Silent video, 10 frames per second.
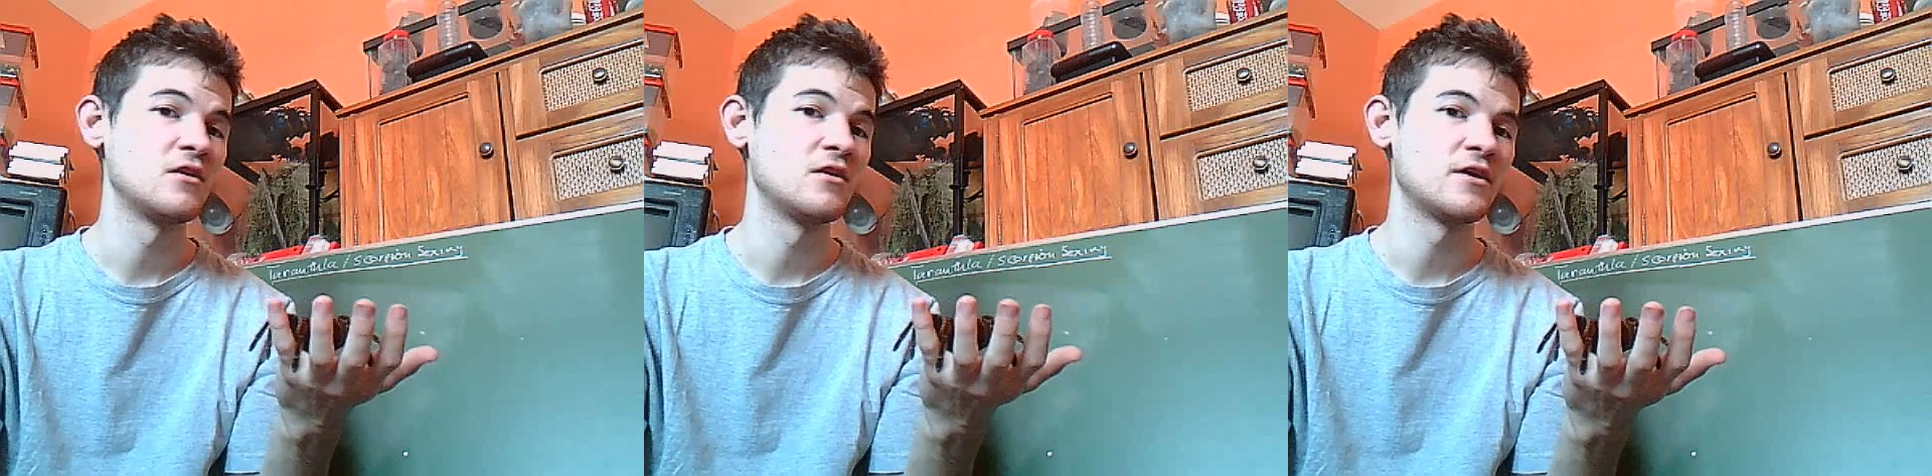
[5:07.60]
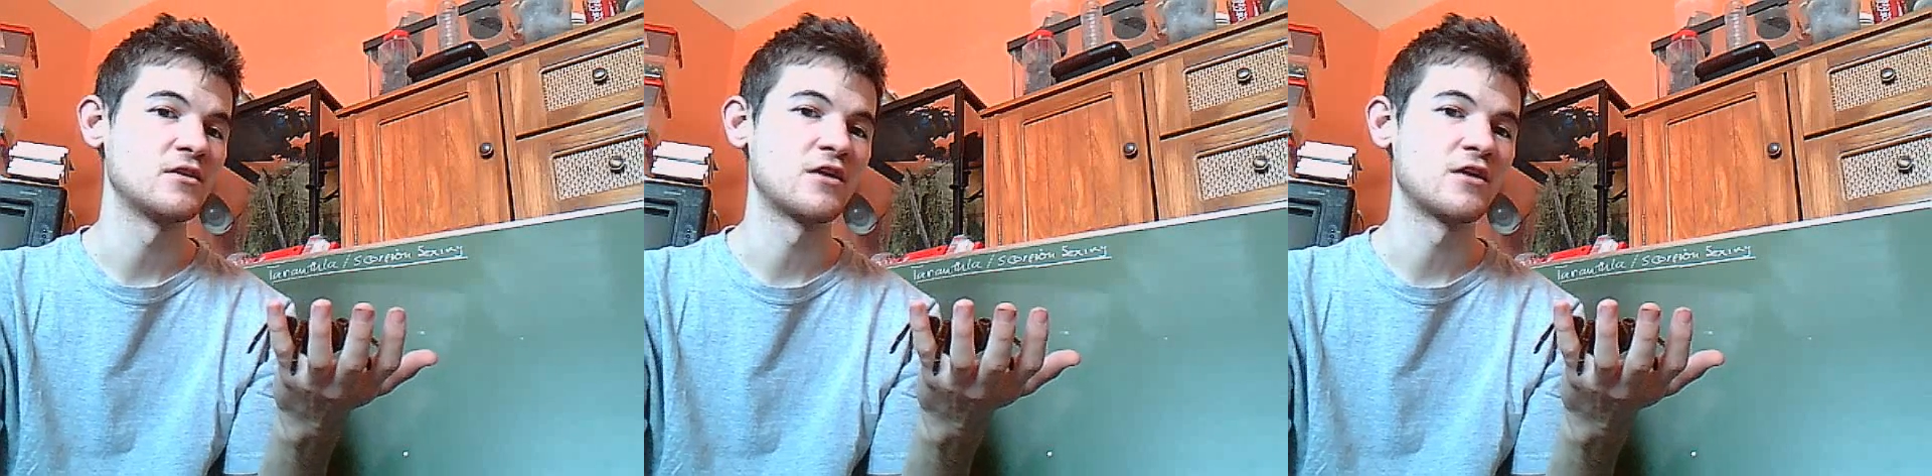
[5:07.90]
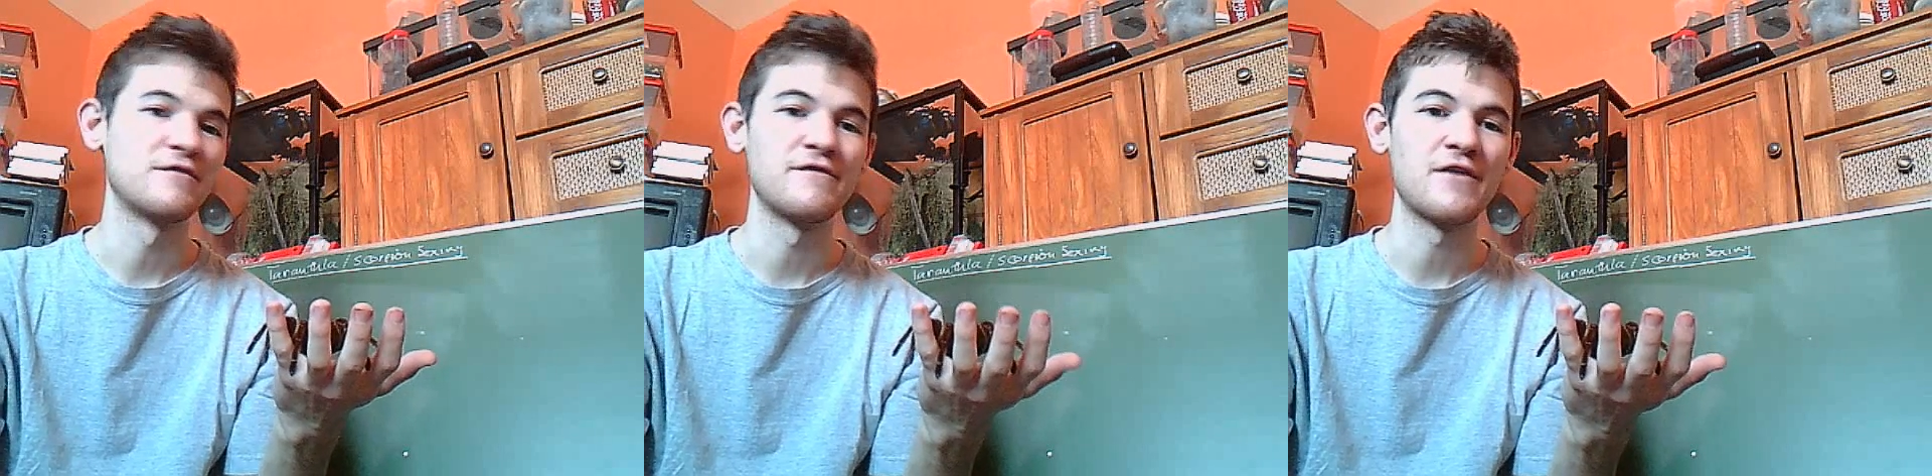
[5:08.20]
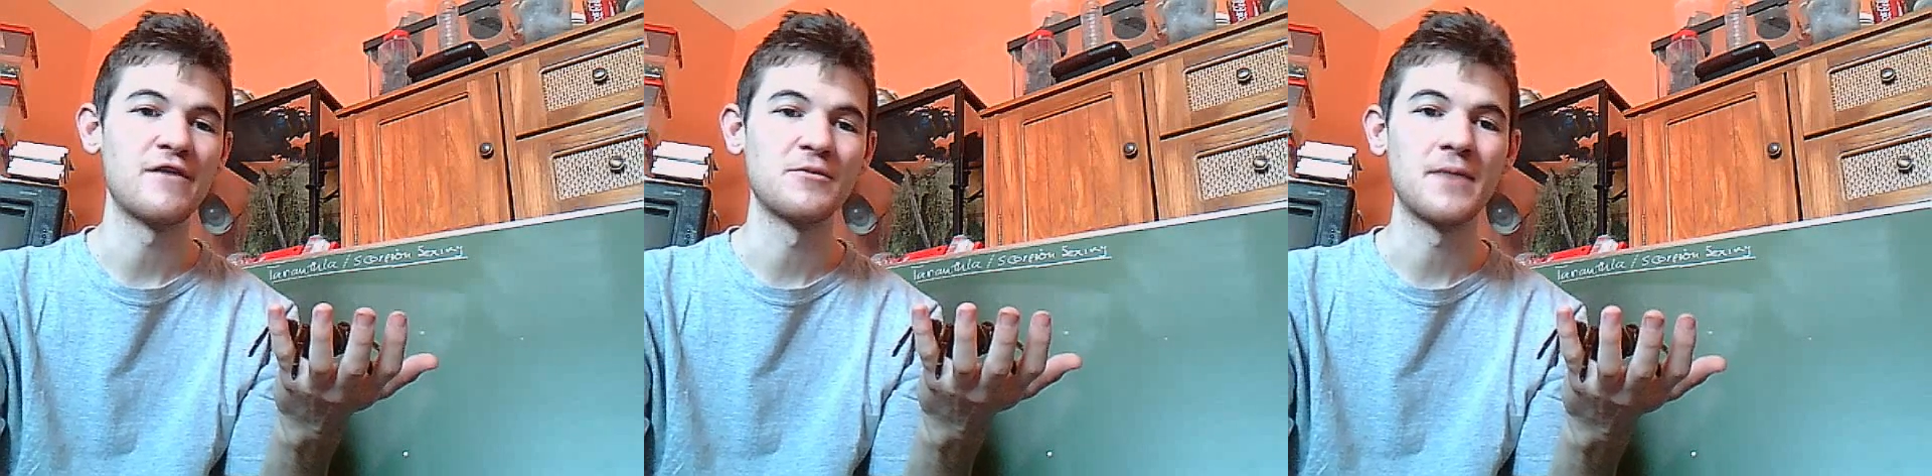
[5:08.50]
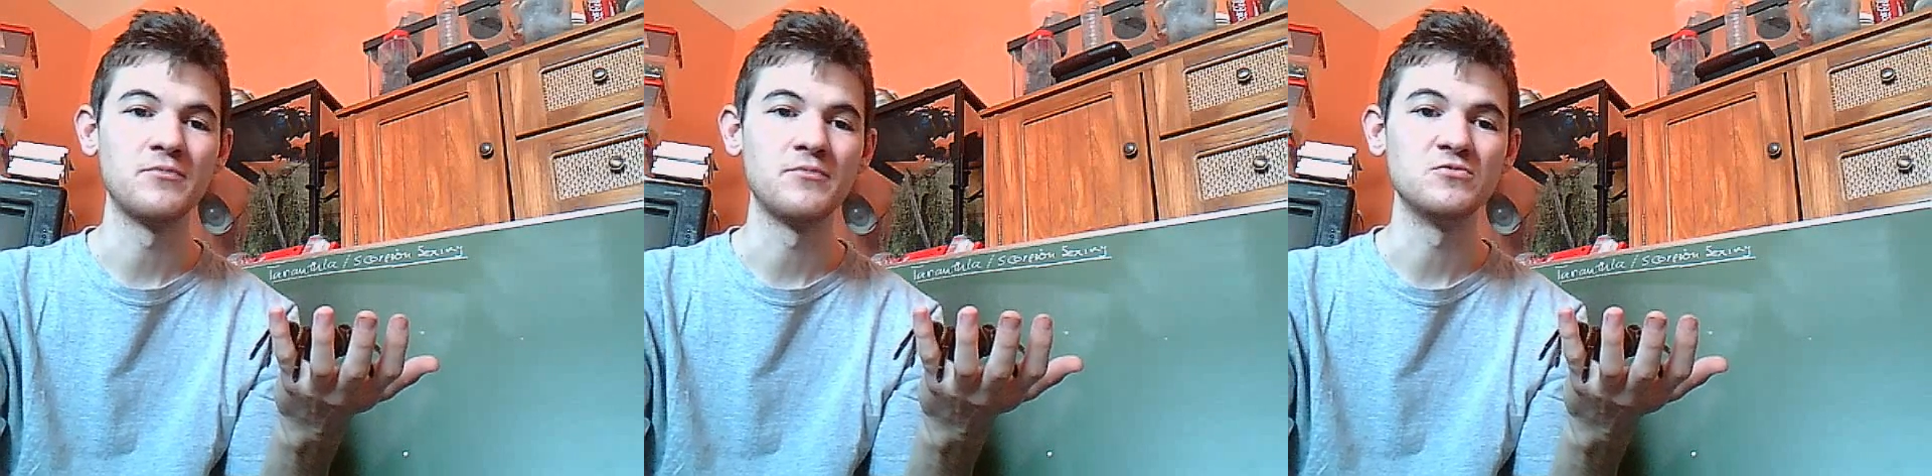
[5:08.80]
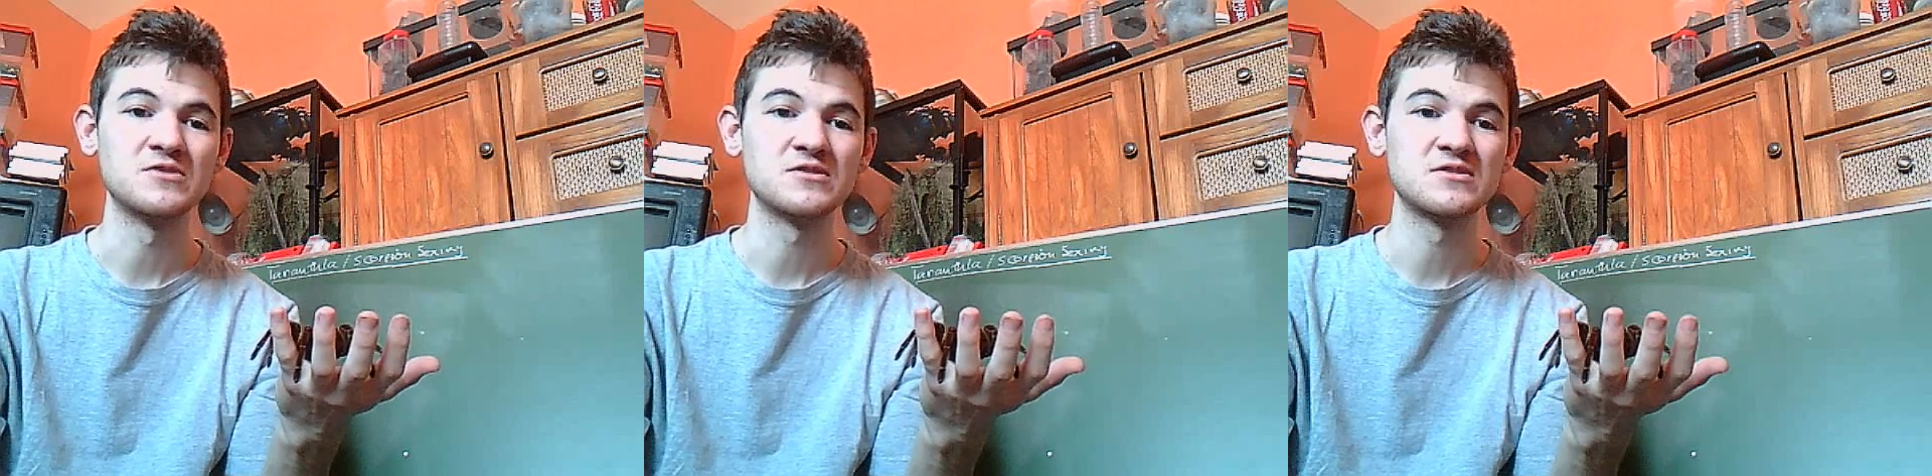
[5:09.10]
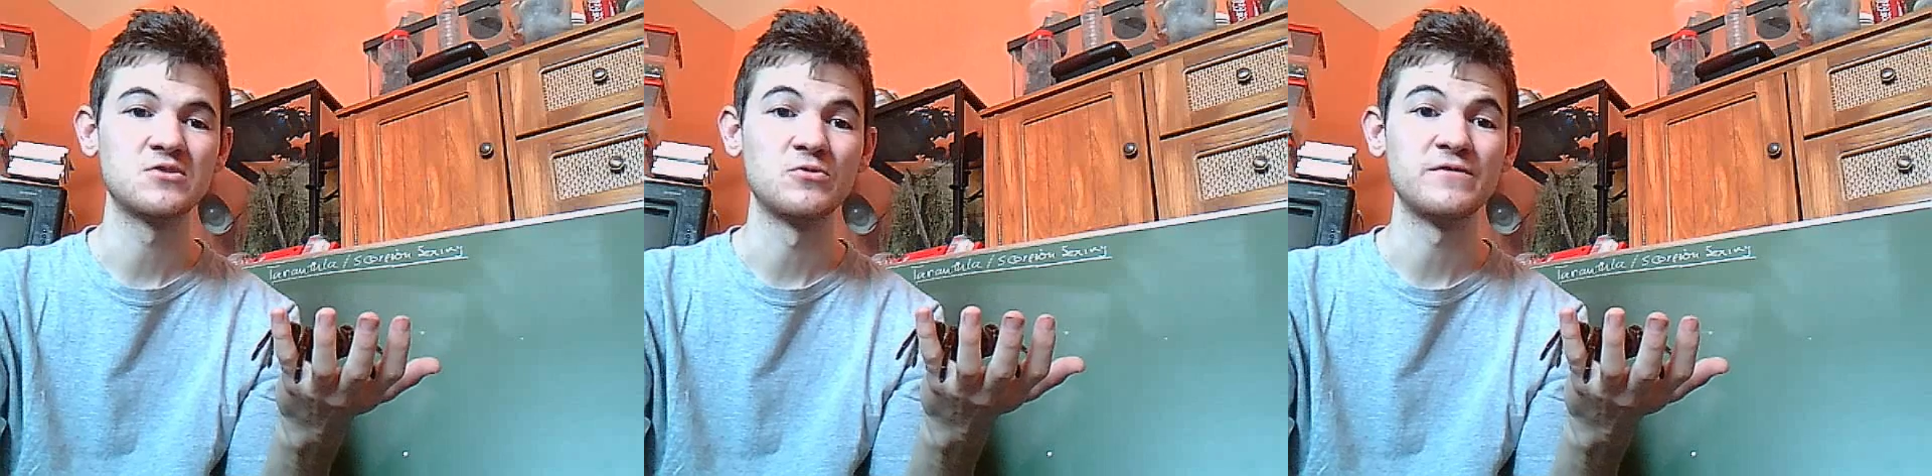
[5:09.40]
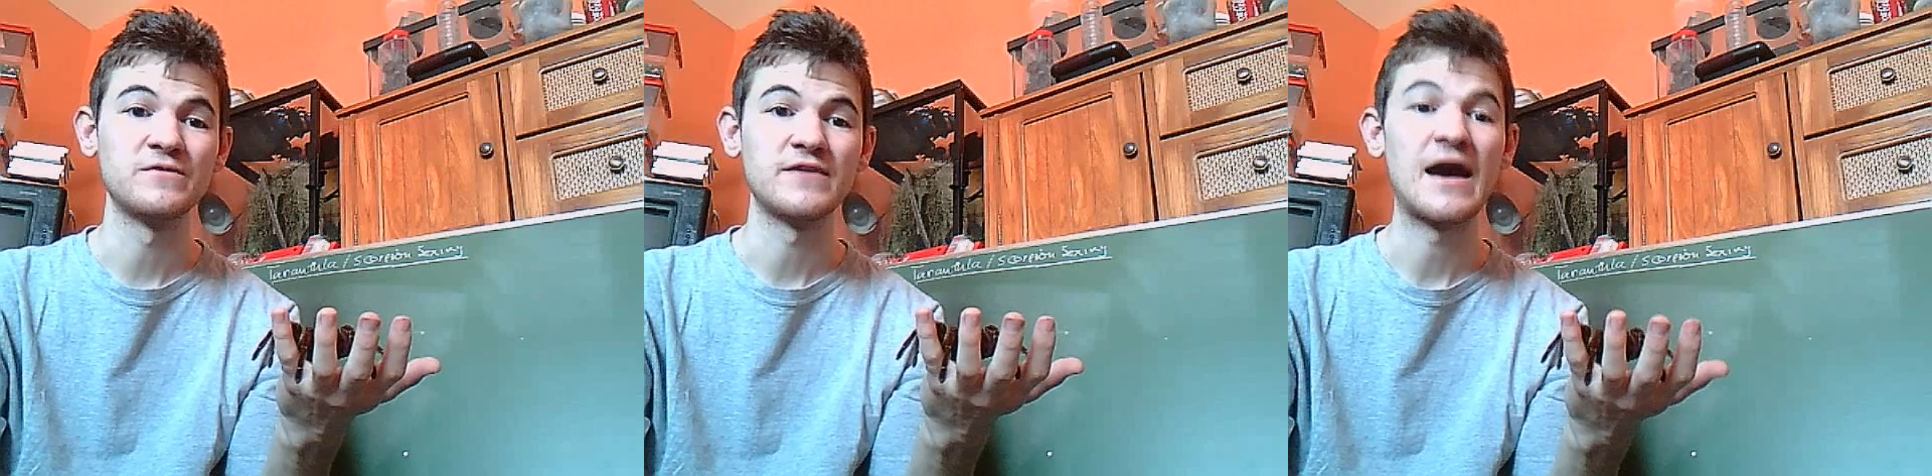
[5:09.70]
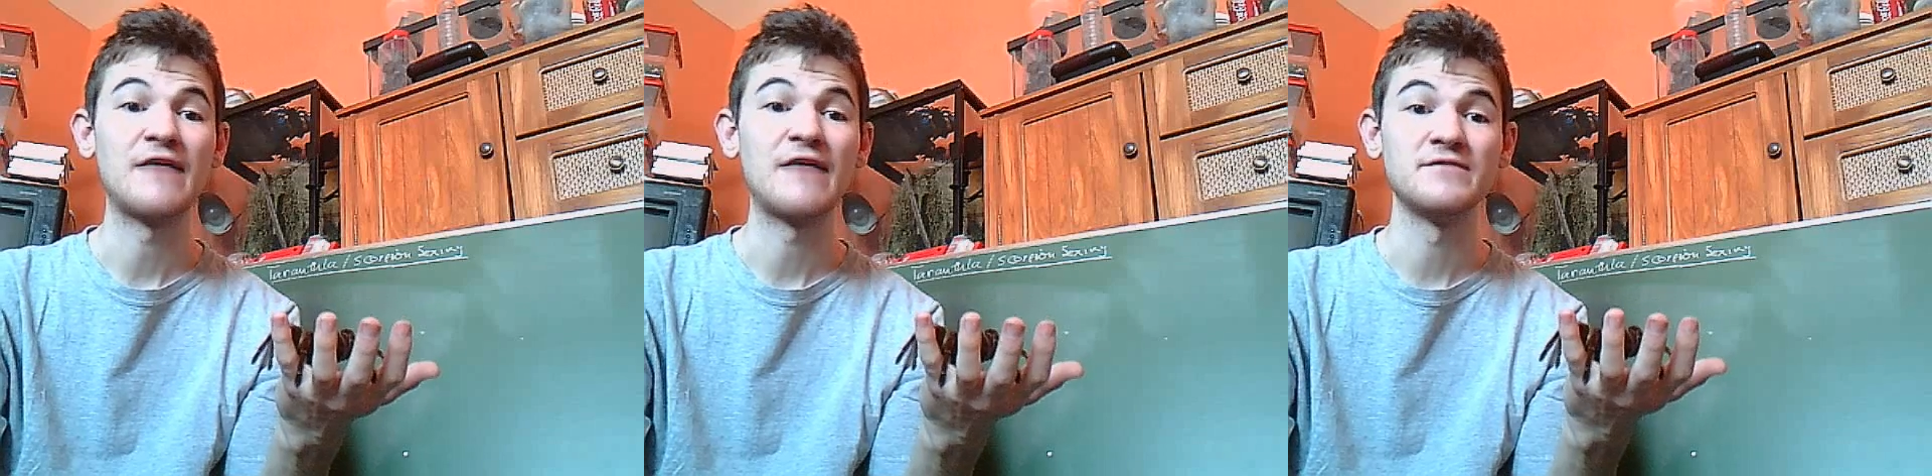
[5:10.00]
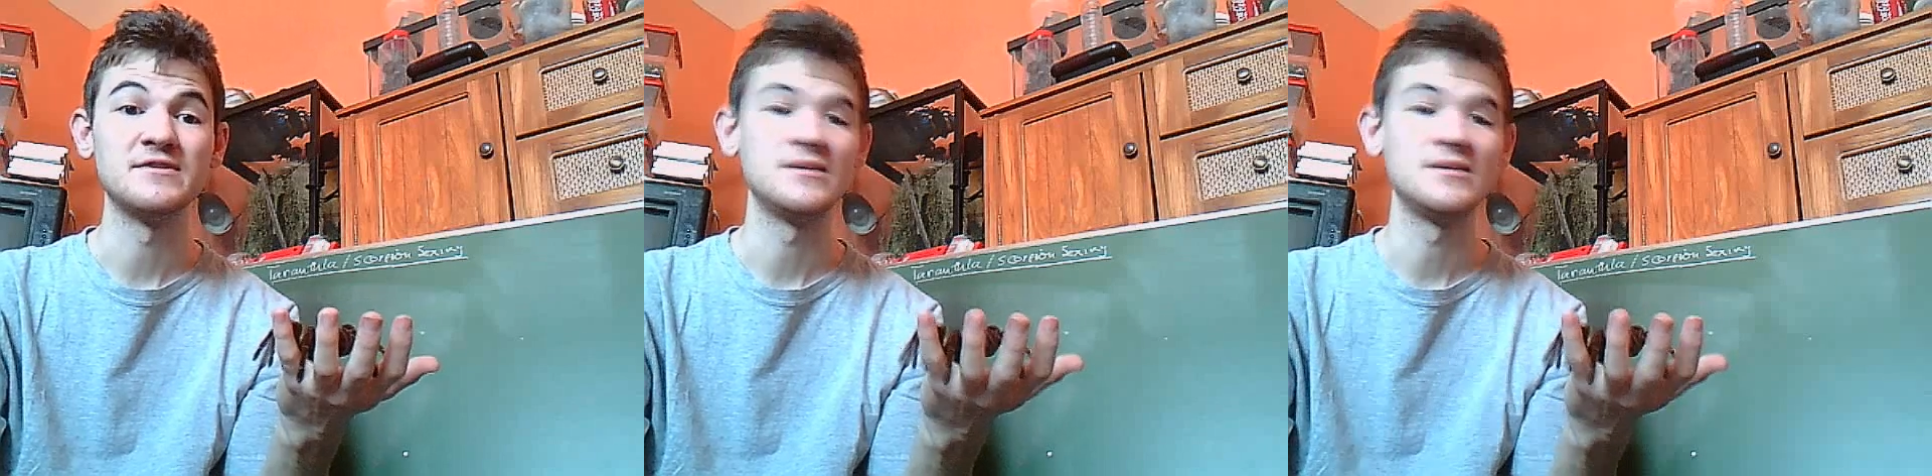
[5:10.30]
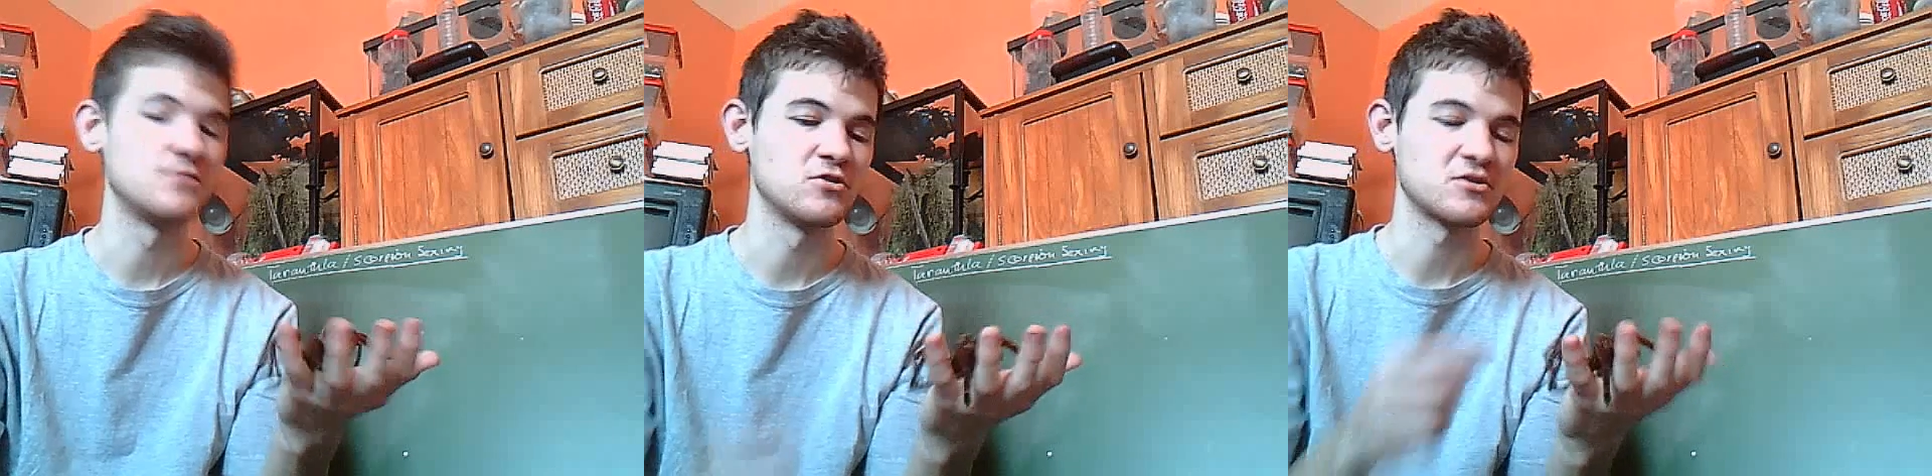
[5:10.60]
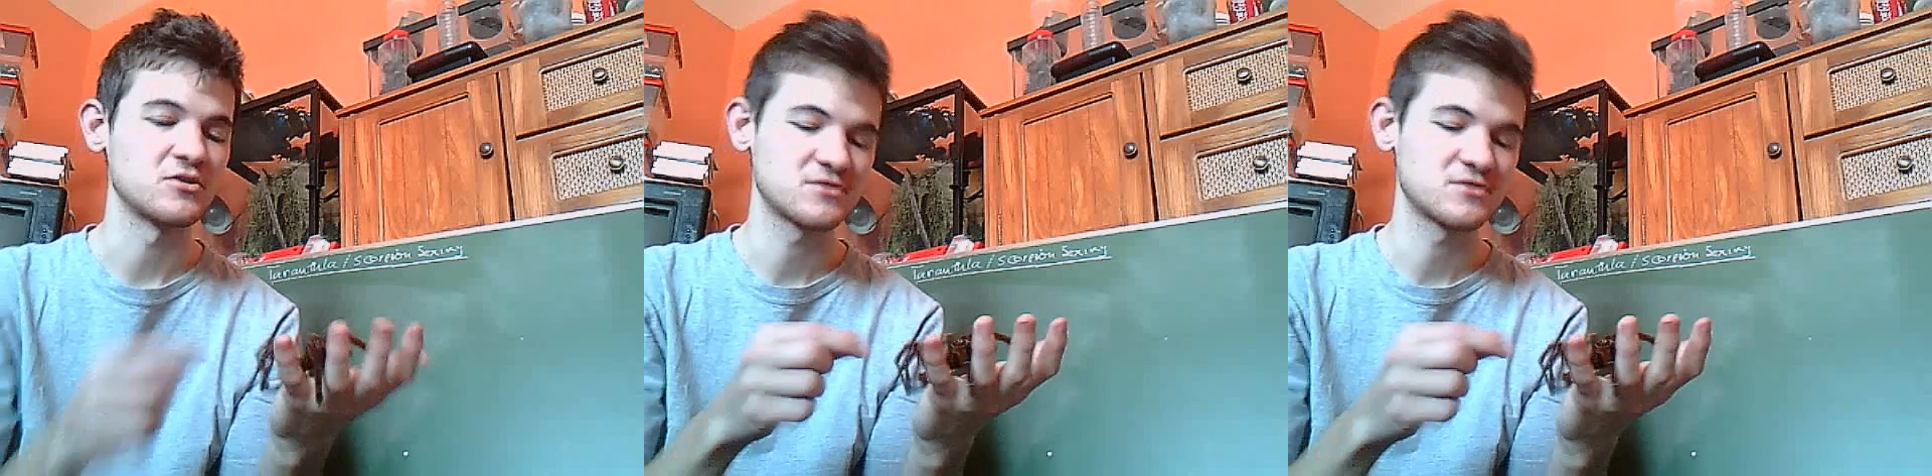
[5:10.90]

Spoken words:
a lot of other baboons don't even have the tepal hook,